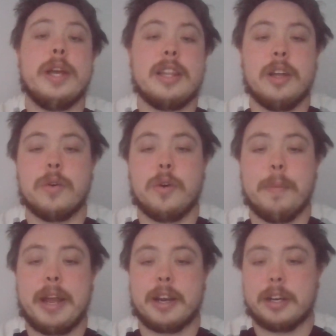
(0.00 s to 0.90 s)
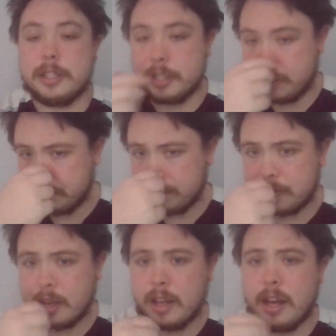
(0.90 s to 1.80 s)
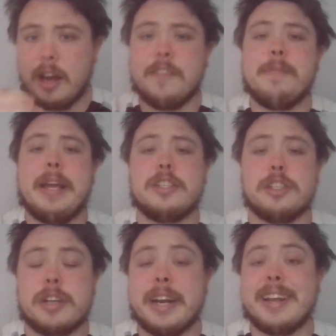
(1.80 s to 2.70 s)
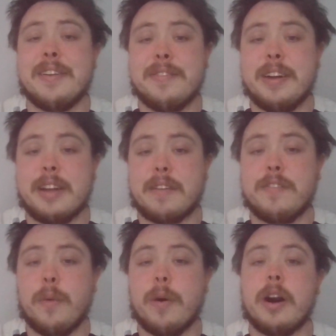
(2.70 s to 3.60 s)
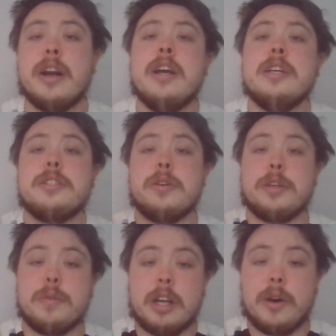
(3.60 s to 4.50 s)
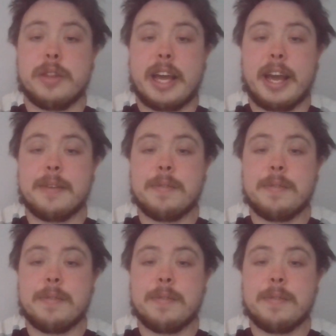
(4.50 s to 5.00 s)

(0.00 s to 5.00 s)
local bankers of banks you're trying to get funding for, so you know that.